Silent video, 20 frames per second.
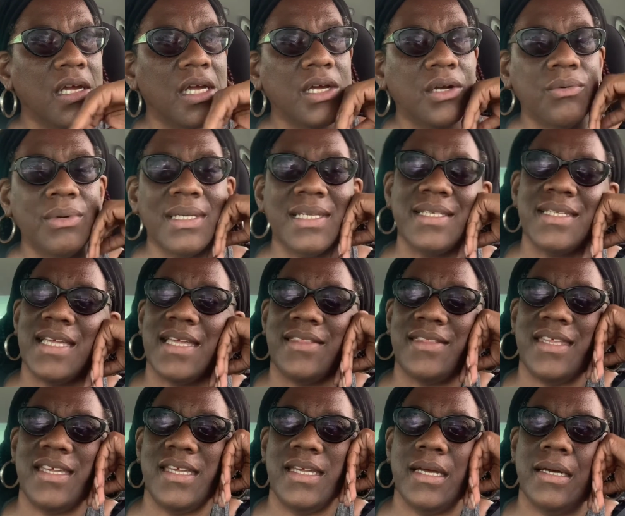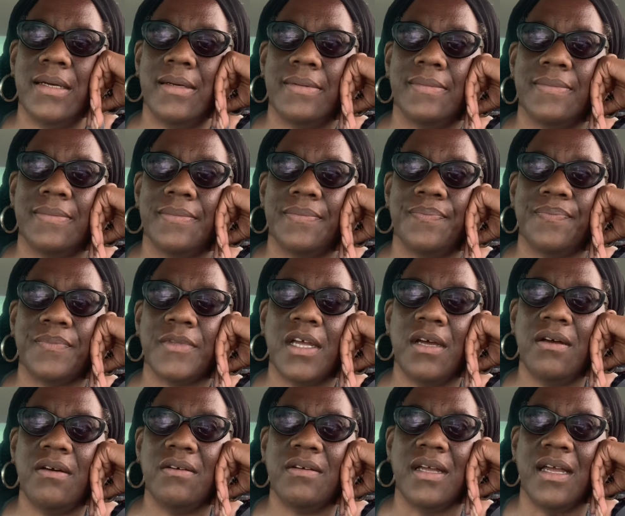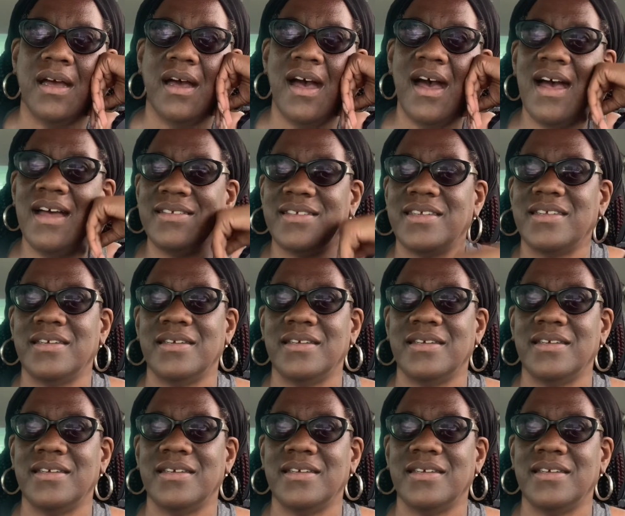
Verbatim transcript: what is that? The, um, oh gosh,